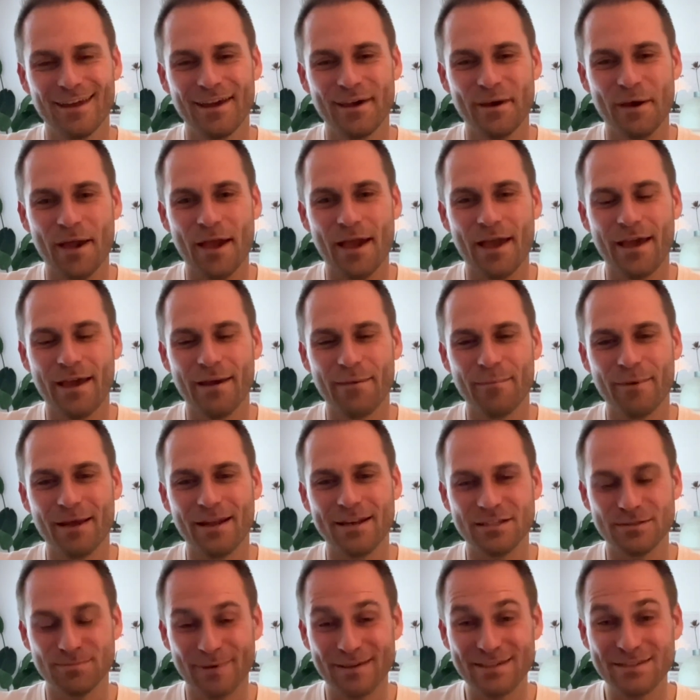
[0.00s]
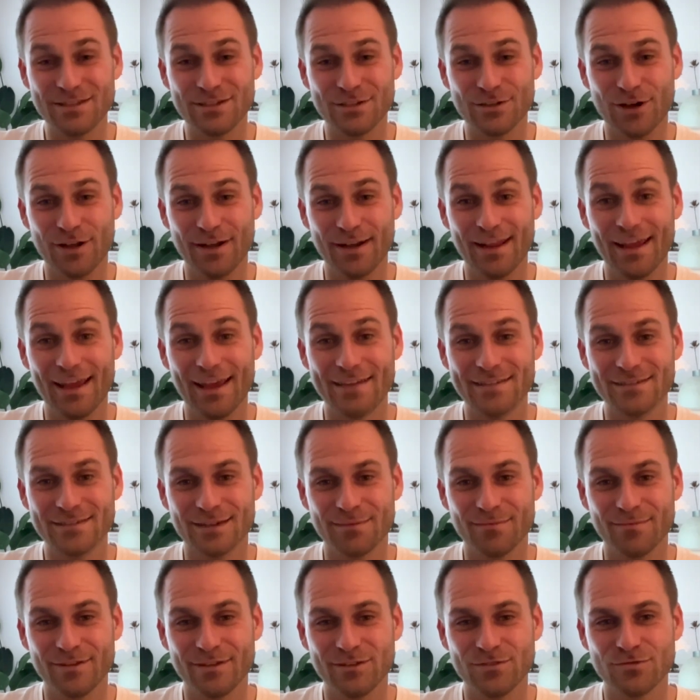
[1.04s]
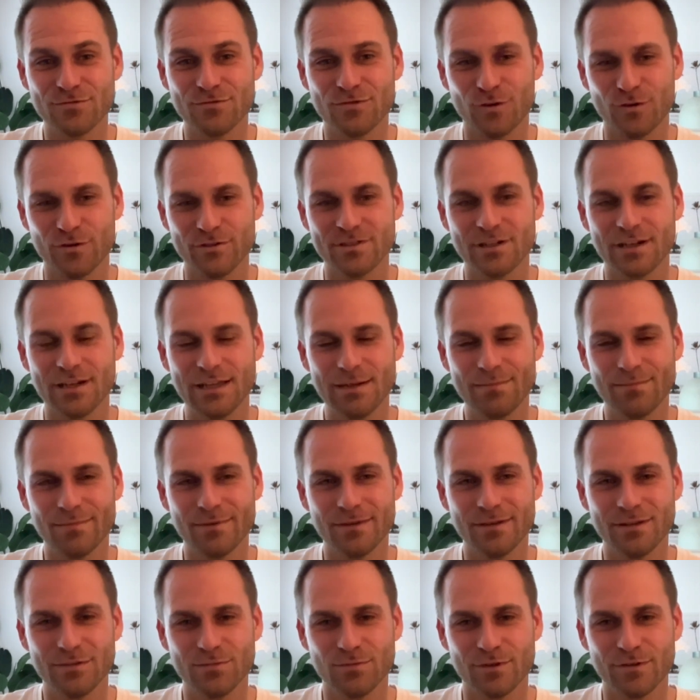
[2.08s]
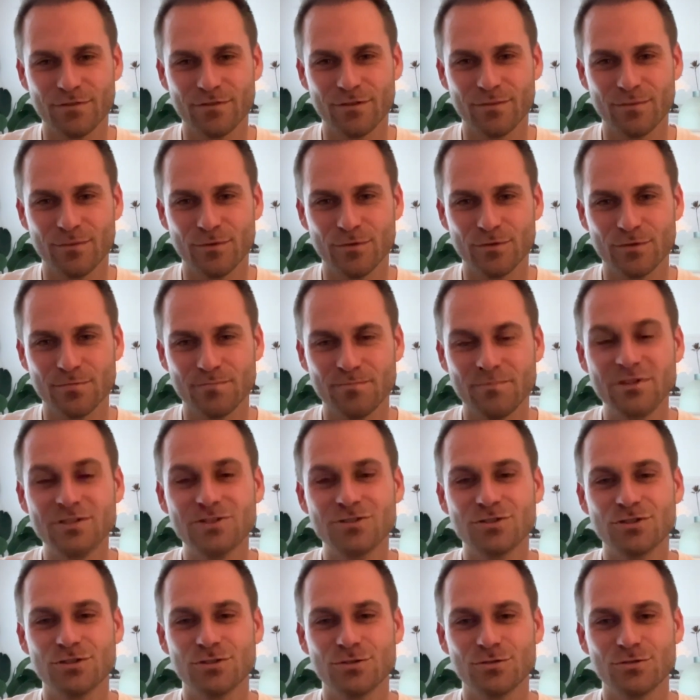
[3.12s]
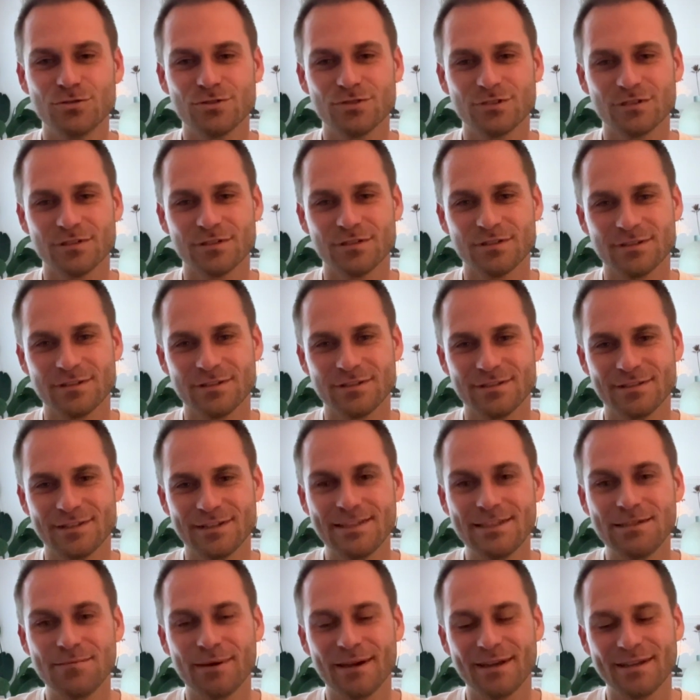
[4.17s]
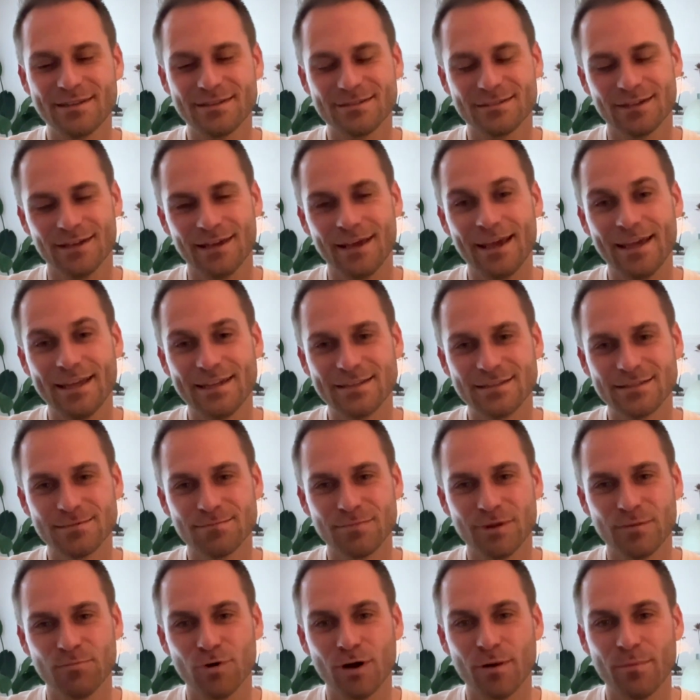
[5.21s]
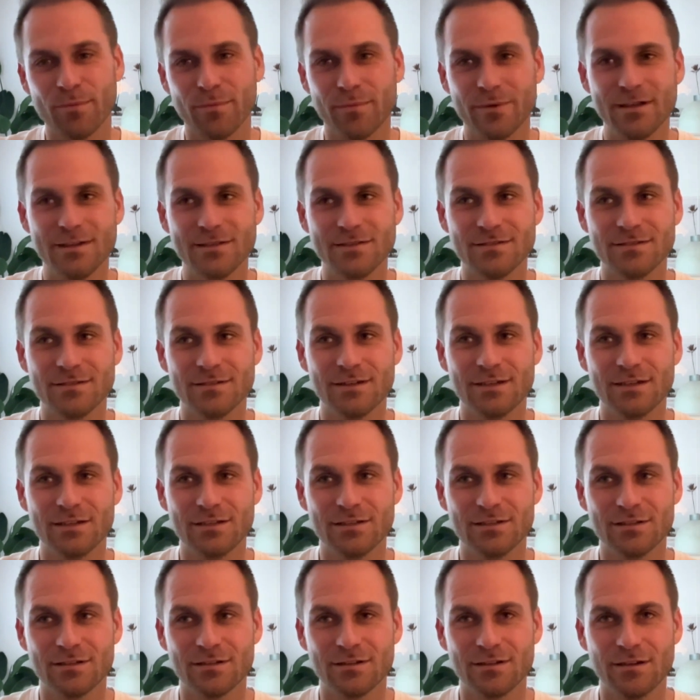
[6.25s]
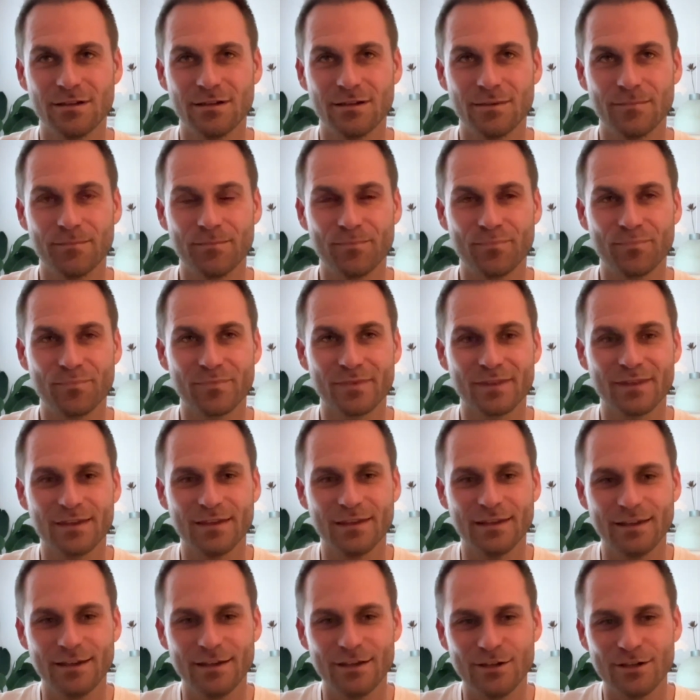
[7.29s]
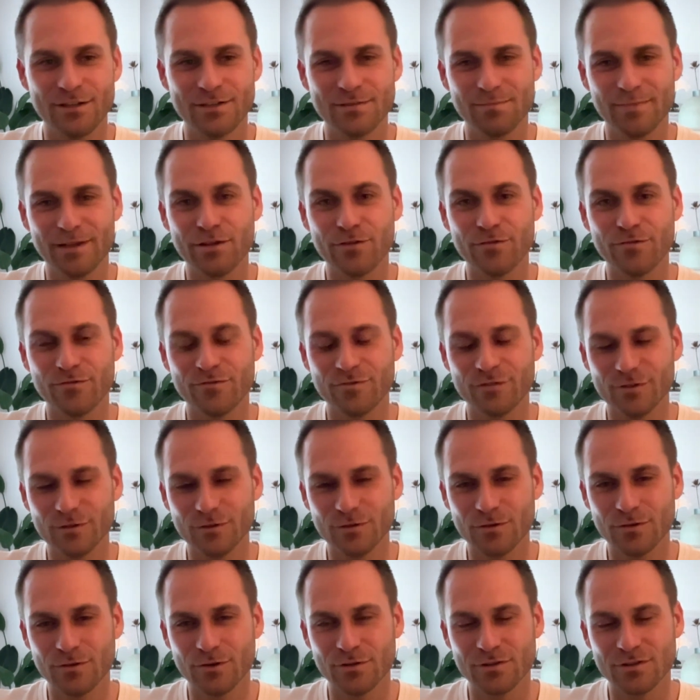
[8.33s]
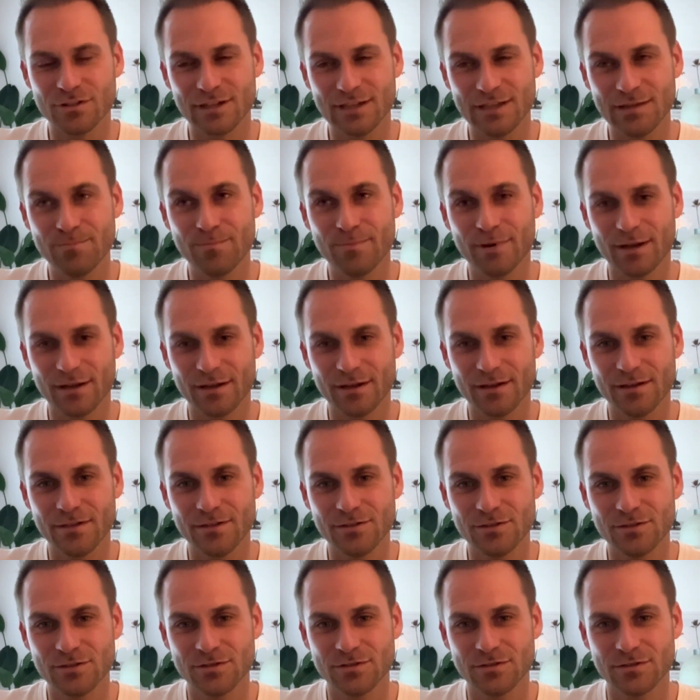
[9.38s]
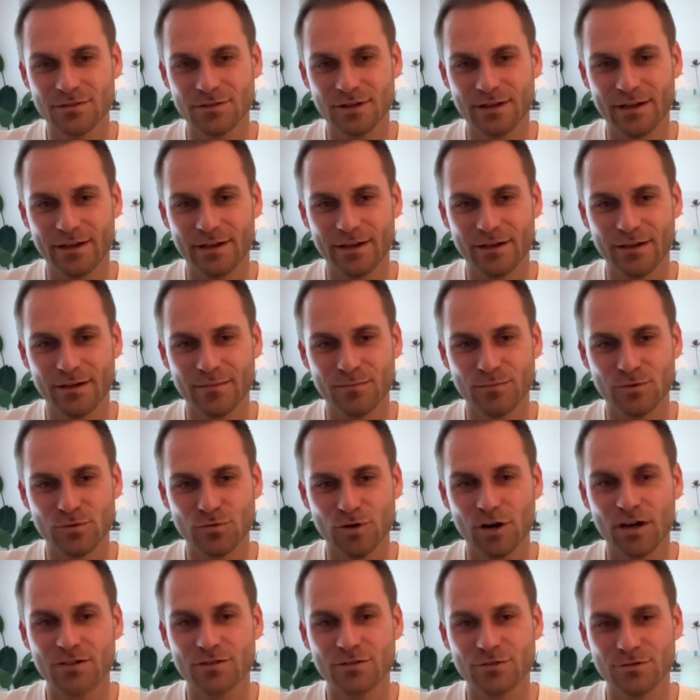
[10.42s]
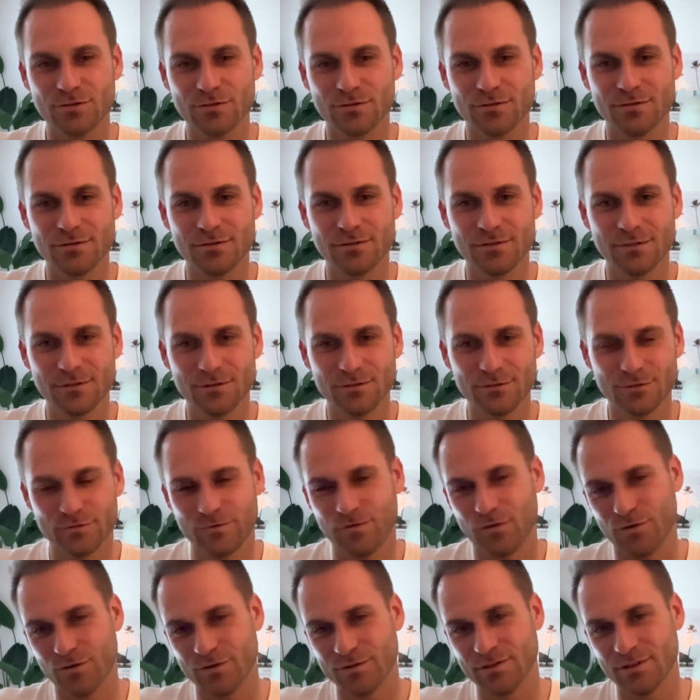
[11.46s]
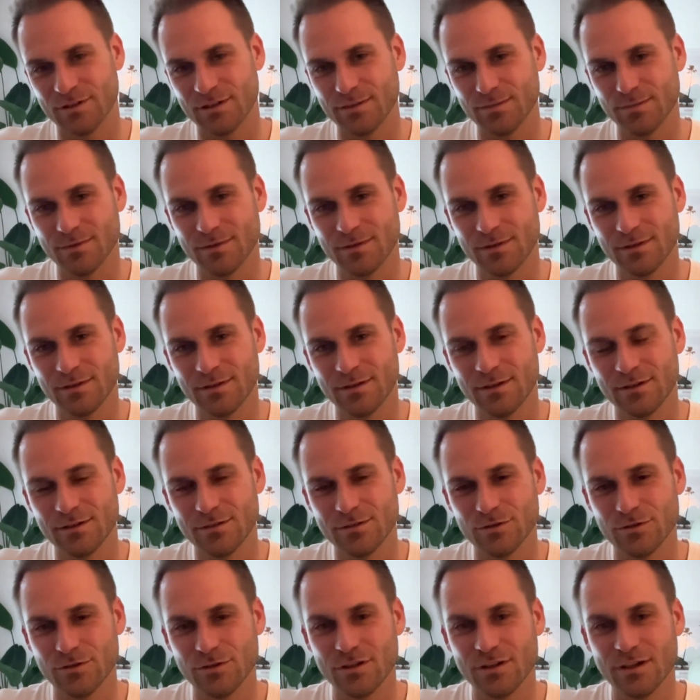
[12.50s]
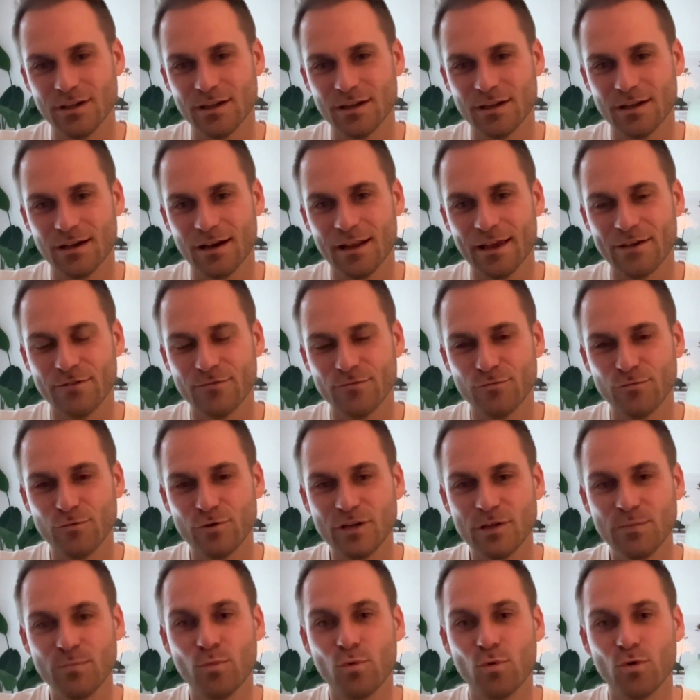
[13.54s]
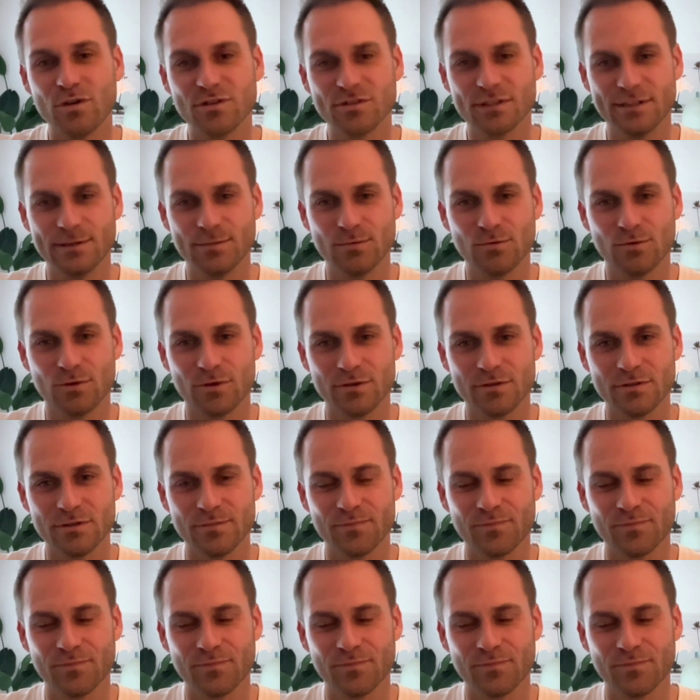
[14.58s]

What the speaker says: And especially not as something to fall asleep. It's one of the most misused sleep aids. The problem is it doesn't make you feel or sleep better. It just like drugs you to fall asleep. So you get like really poor sleep quality.